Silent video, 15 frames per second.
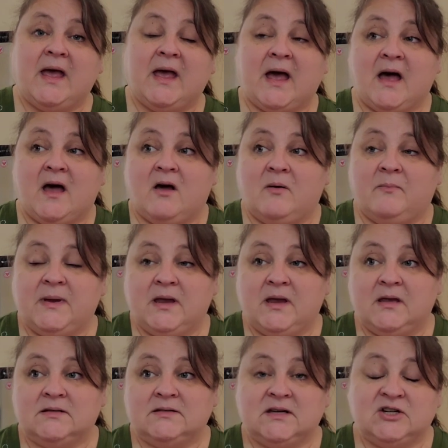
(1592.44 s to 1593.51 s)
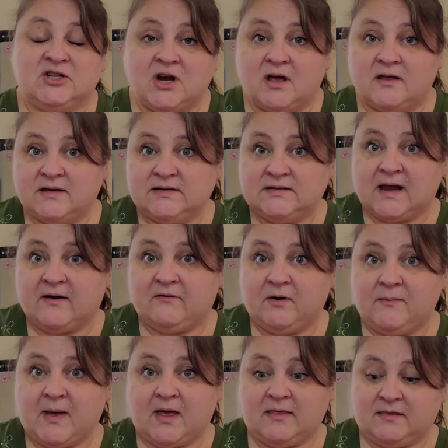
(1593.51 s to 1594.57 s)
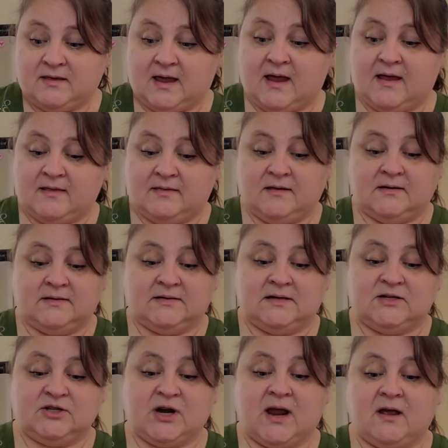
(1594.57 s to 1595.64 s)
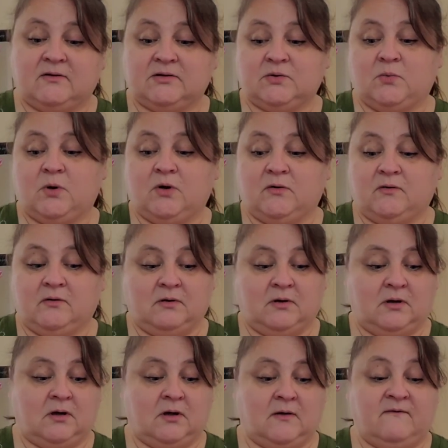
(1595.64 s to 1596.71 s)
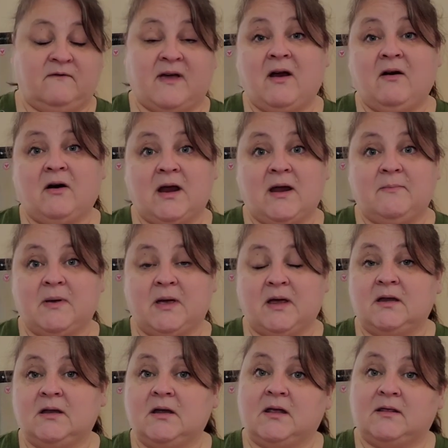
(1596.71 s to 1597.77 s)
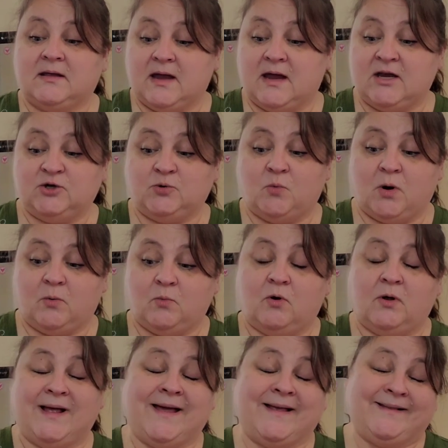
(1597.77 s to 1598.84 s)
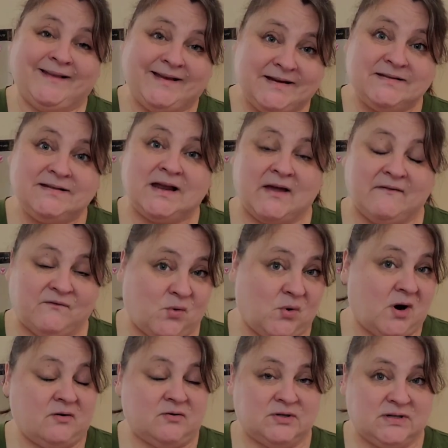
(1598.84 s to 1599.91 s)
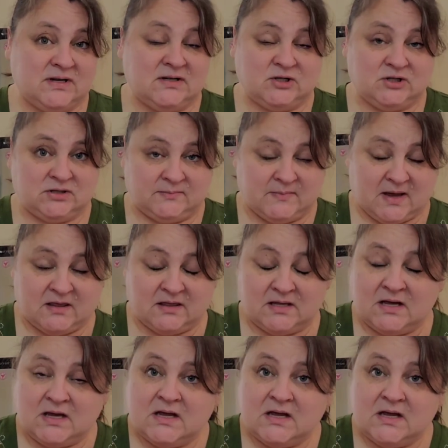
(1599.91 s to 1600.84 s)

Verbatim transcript: I'll be stitching on these every month and the stitch counts will vary, but the, each one will at least get 400 stitches a month.